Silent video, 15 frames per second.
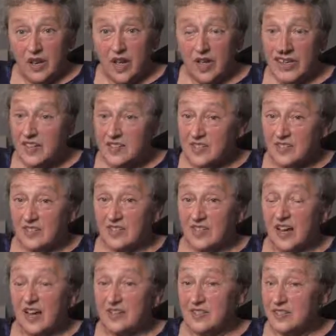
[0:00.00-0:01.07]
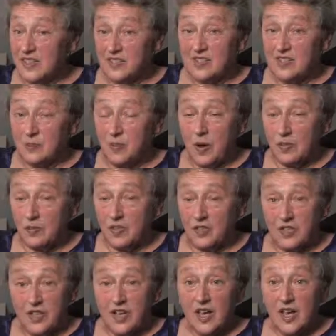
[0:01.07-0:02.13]
Science isn't science unless it's
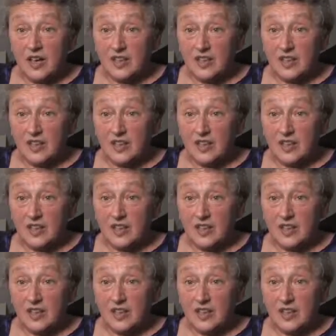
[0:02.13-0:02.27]
published,